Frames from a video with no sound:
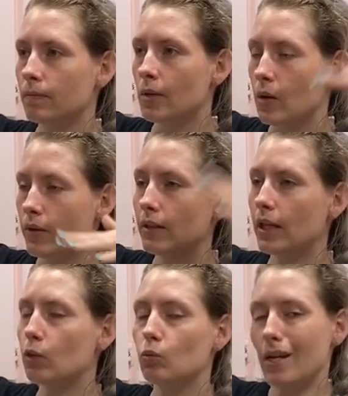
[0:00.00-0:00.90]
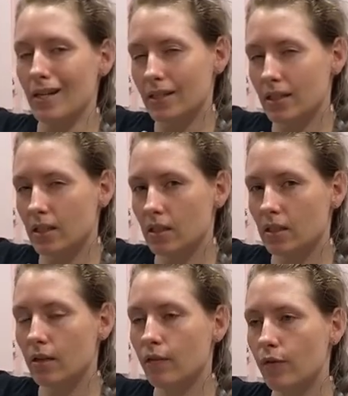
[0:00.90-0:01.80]
Or to let it rest
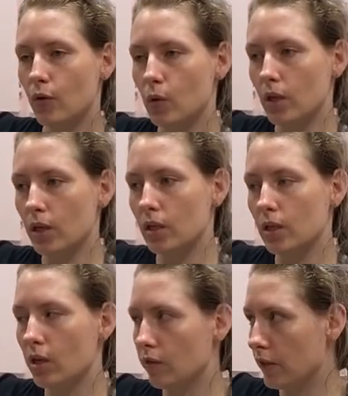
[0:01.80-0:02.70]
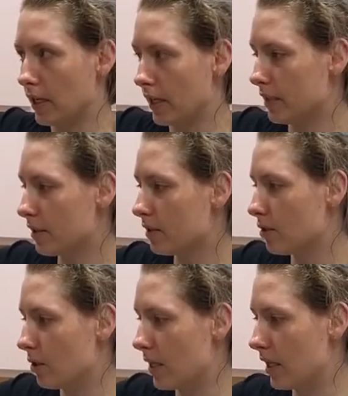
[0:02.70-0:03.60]
yeah. for overnight
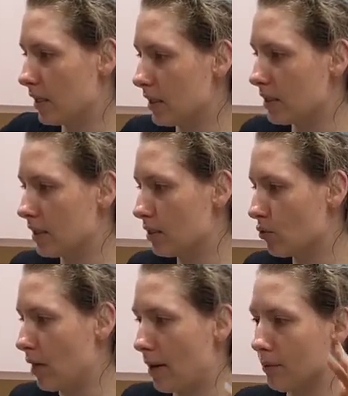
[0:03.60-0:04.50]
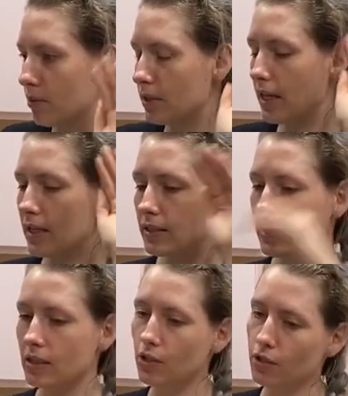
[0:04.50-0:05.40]
so that it doesn't trap those gases
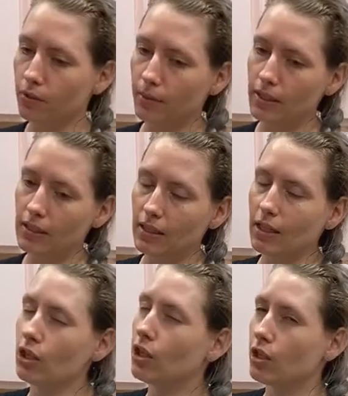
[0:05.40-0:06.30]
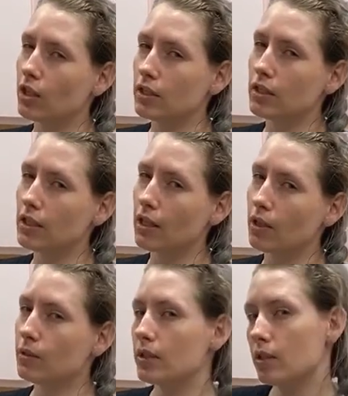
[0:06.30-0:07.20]
under the resin and it could cause it to yellow.
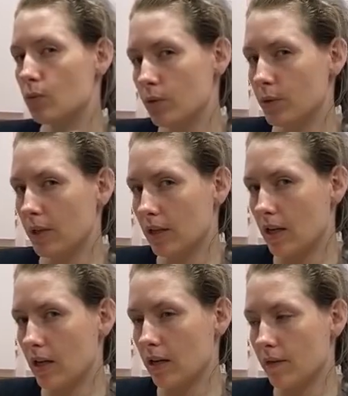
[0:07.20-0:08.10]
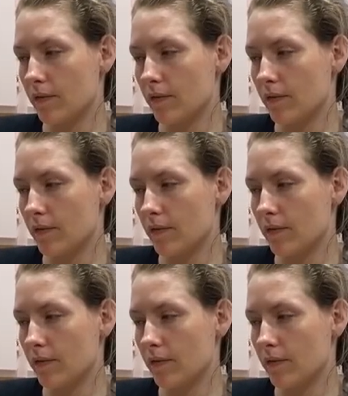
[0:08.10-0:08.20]
And since we're doing a lot of